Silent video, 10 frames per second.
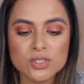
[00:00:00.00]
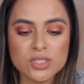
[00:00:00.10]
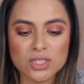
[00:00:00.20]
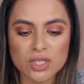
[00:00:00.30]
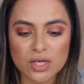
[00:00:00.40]

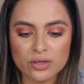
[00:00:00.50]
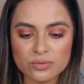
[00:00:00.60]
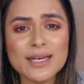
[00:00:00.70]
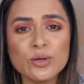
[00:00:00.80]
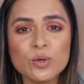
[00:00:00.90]
to
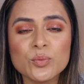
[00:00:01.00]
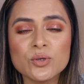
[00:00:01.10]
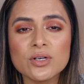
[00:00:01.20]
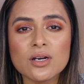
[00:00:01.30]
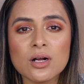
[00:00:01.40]
know. I hope
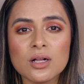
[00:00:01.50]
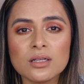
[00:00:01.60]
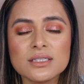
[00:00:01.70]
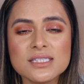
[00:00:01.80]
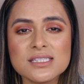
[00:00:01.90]
you are
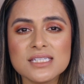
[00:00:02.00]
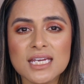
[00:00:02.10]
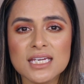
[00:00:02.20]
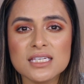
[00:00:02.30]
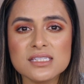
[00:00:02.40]
all
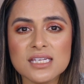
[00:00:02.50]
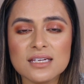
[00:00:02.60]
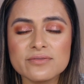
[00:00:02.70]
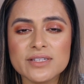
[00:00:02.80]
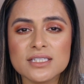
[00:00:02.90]
staying
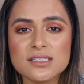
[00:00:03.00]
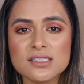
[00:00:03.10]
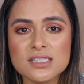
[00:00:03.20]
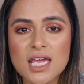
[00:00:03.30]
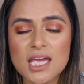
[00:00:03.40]
safe and
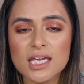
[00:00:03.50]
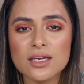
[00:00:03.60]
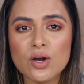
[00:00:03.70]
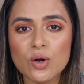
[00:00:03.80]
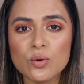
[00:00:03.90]

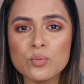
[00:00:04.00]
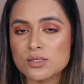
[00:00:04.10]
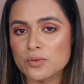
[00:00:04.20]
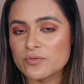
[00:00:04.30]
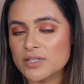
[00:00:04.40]
staying home.
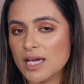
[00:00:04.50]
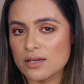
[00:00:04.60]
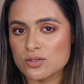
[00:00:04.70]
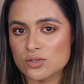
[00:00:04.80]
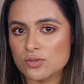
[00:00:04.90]
Don't
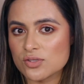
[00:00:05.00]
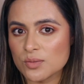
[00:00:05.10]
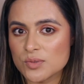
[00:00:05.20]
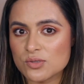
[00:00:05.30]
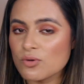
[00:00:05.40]
forget to
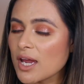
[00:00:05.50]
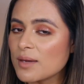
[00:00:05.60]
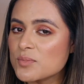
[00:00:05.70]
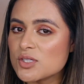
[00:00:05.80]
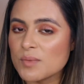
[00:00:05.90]

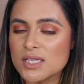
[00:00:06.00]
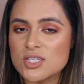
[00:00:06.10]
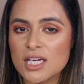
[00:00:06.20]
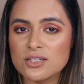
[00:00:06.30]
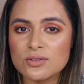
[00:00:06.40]
subscribe to my
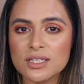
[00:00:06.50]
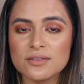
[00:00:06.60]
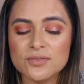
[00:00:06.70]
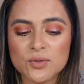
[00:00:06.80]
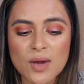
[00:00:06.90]
channel
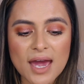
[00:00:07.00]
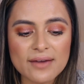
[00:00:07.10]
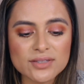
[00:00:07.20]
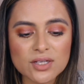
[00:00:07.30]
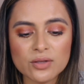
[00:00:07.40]
if you
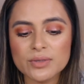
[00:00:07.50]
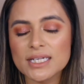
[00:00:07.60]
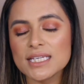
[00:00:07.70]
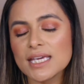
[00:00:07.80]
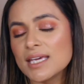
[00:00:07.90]
haven't
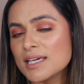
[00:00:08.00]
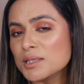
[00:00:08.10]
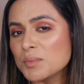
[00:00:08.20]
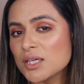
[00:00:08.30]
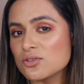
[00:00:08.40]
already,
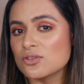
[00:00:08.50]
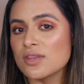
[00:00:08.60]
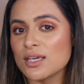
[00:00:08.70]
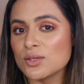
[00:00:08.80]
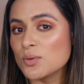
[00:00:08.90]
and make sure
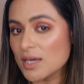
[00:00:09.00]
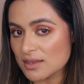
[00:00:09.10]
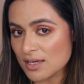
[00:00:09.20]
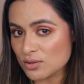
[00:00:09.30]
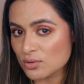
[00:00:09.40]
that you
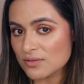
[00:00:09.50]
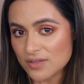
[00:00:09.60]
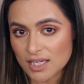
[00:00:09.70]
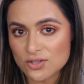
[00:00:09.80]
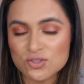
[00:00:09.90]
hit that
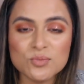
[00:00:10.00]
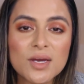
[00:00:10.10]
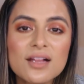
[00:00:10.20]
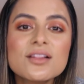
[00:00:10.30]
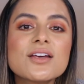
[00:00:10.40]
notification
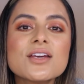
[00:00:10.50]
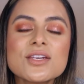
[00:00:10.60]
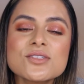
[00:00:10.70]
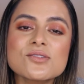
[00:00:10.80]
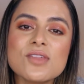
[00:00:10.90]
bell
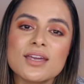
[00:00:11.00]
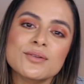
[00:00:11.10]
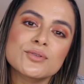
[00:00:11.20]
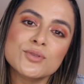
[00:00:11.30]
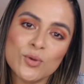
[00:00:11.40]
so that
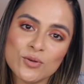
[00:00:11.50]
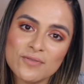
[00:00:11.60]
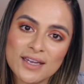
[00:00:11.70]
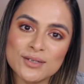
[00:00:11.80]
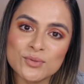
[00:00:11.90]
you are
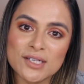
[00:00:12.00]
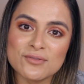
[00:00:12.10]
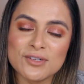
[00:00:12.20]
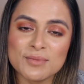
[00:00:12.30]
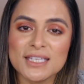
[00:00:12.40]
notified
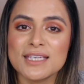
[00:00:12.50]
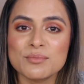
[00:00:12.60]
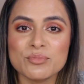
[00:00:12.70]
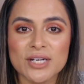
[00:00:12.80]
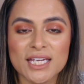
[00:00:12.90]
whenever I make
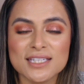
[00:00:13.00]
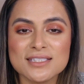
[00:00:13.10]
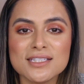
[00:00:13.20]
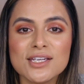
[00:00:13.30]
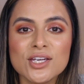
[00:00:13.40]
a
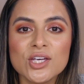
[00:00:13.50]
brand